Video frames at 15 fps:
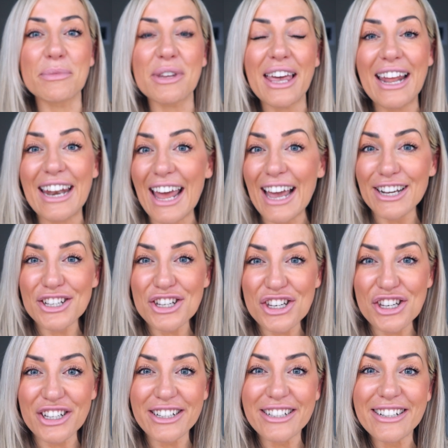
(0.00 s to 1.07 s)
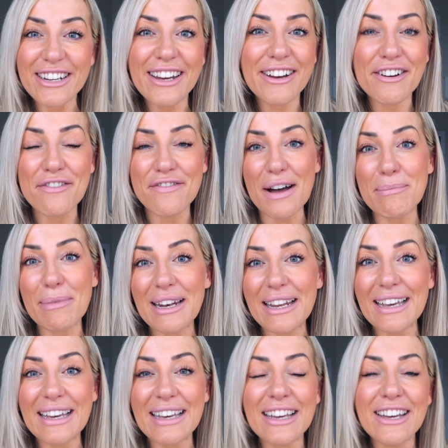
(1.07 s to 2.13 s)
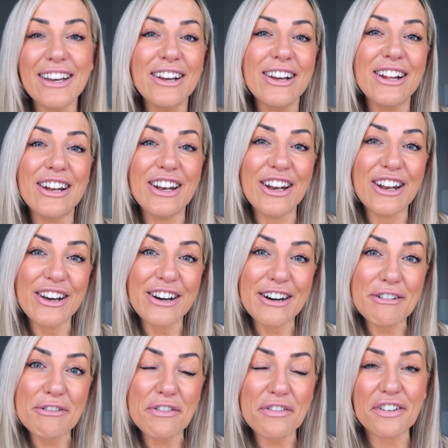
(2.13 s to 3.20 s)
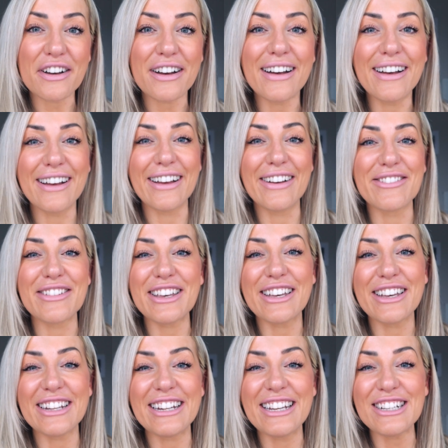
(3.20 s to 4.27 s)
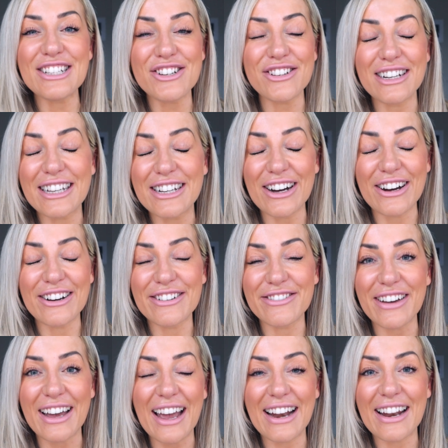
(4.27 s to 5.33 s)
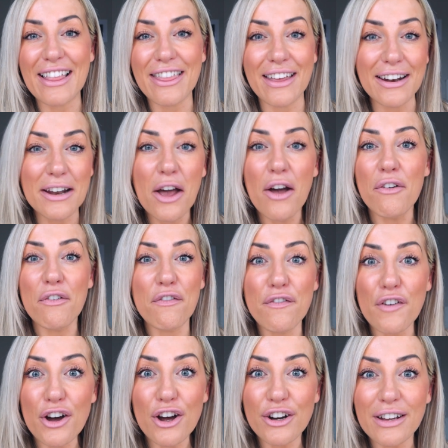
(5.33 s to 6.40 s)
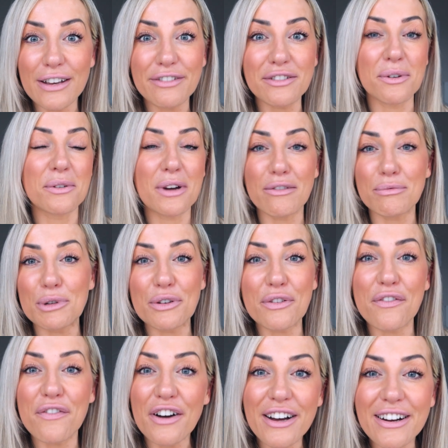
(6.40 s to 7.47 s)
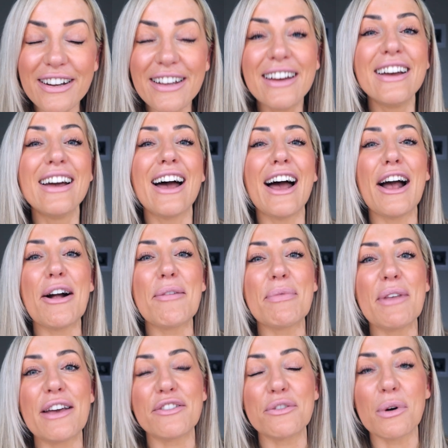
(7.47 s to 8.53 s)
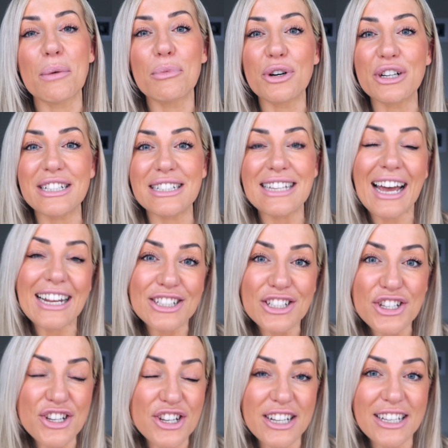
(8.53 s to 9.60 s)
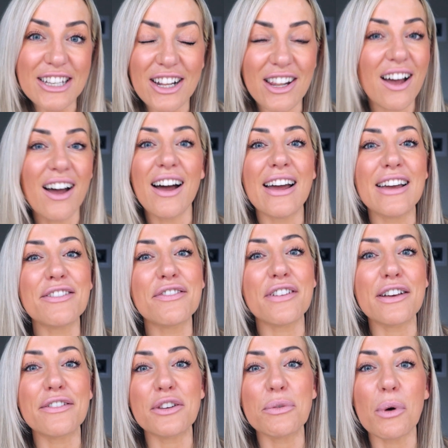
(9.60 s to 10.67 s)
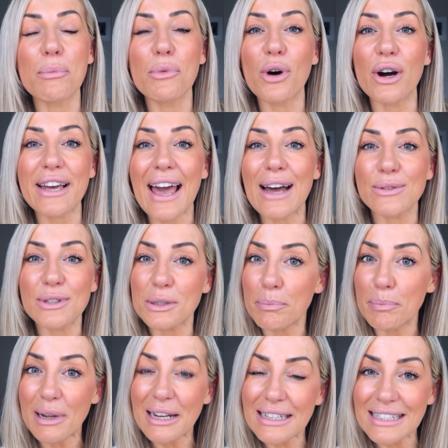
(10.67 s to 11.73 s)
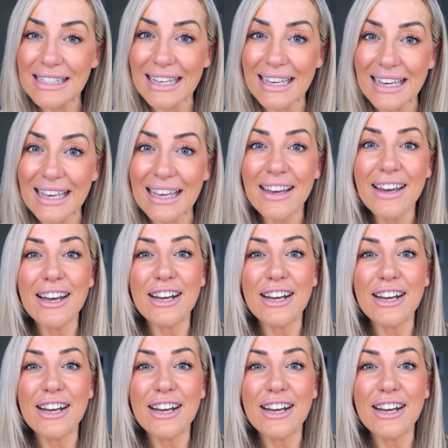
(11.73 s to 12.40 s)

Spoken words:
connection, family, love. You can literally go for anything. Fun, if you want to have more fun, if you want more intention in your life, if you want more accountability,